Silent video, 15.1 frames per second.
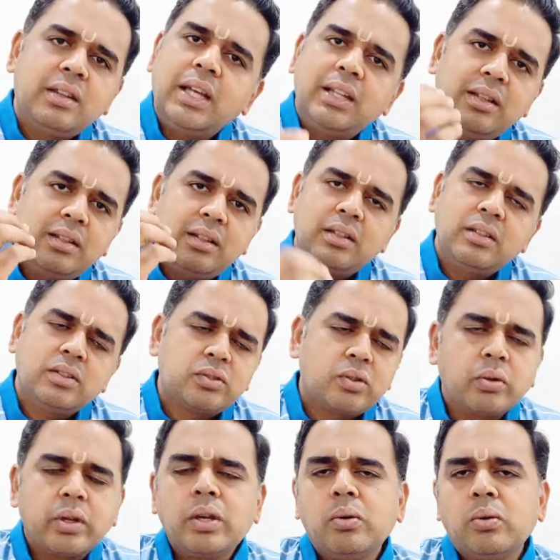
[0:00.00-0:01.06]
Then the
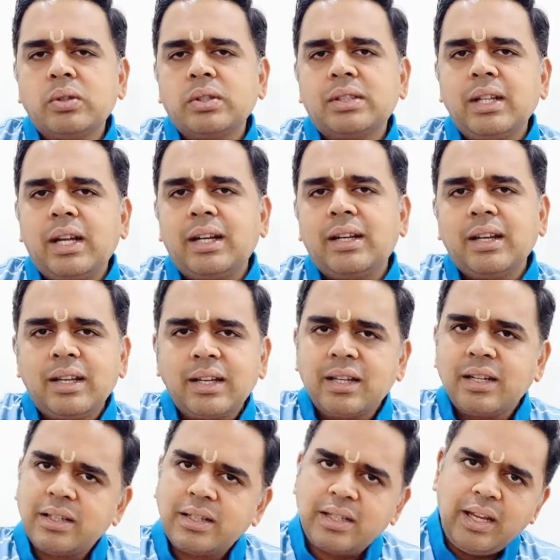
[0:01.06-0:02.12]
story goes that
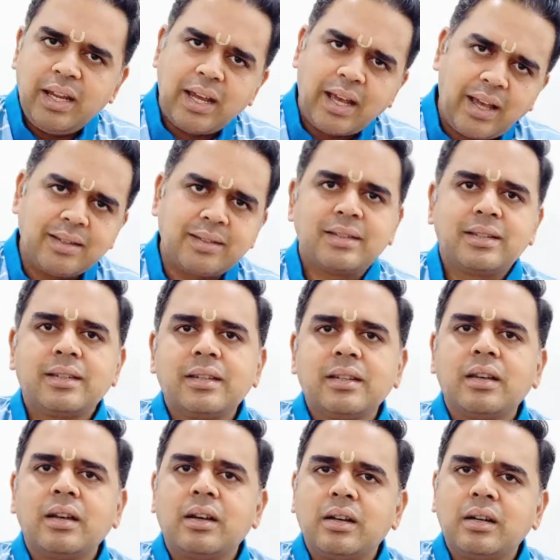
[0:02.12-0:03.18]
she has
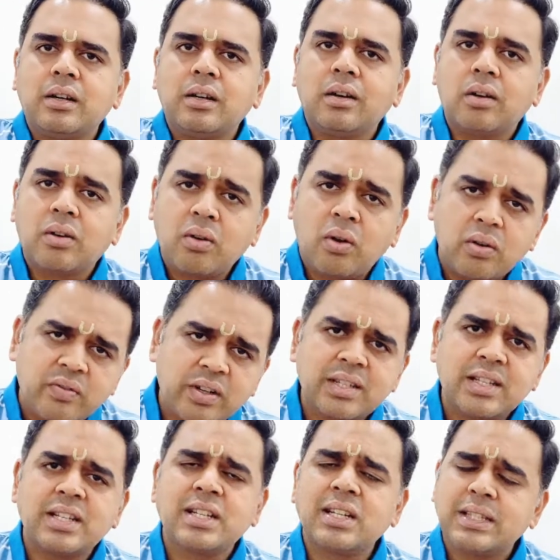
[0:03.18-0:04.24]
a
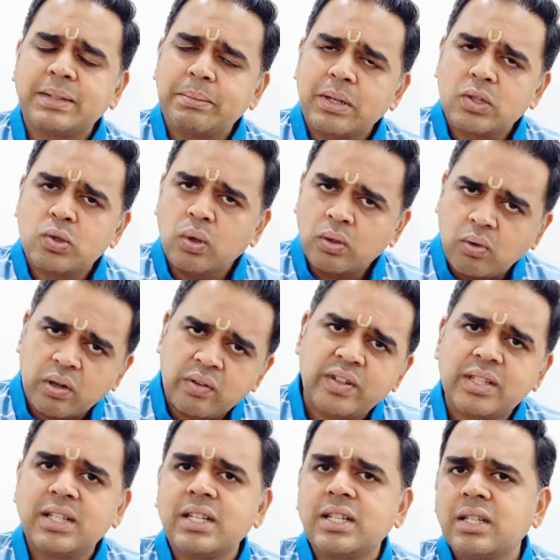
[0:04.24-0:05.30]
conversation, a spiritual
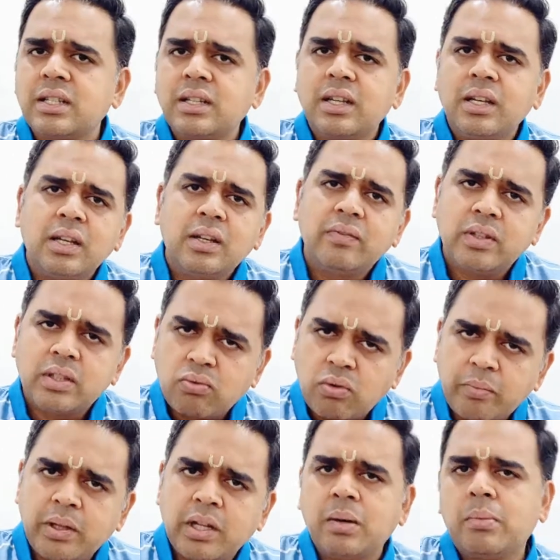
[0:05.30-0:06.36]
conversation with
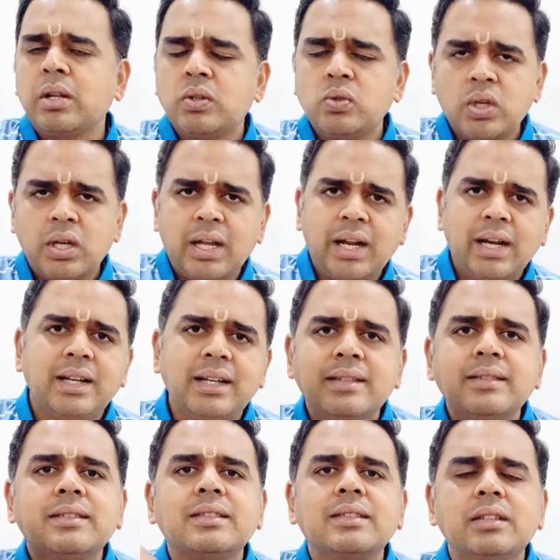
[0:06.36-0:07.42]
Swami Ramanuja and
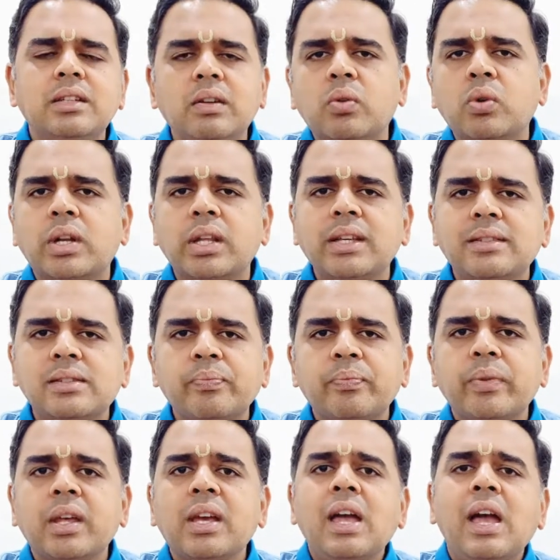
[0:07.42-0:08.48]
his devotees,
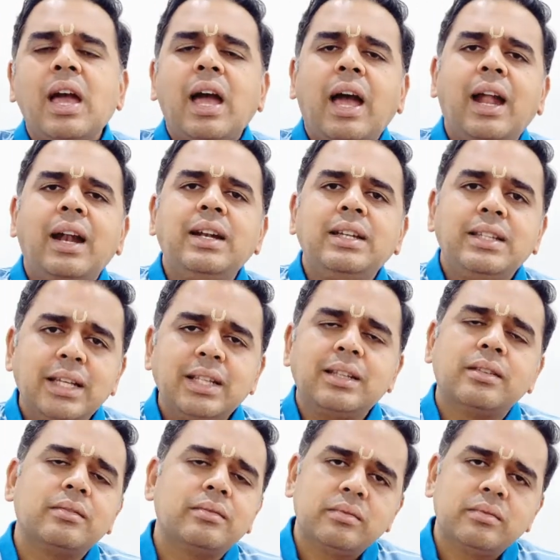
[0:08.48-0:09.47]
and then